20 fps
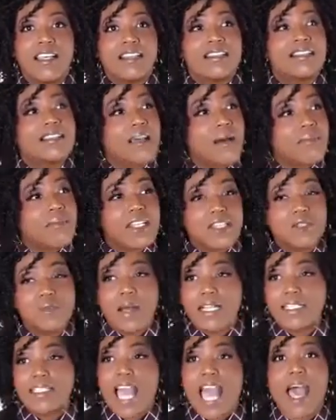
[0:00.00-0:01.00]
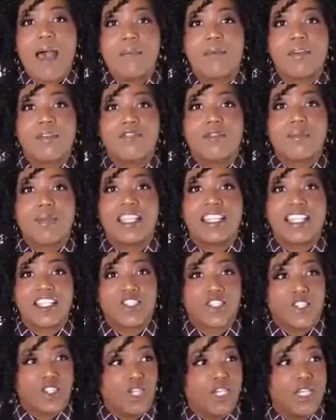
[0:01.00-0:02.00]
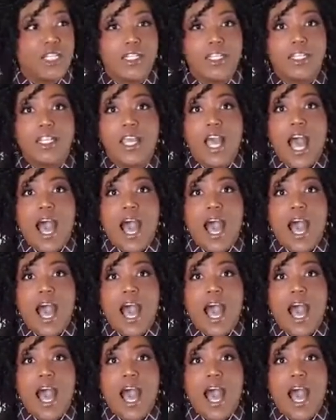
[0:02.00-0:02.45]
Something's about to happen for me that's good.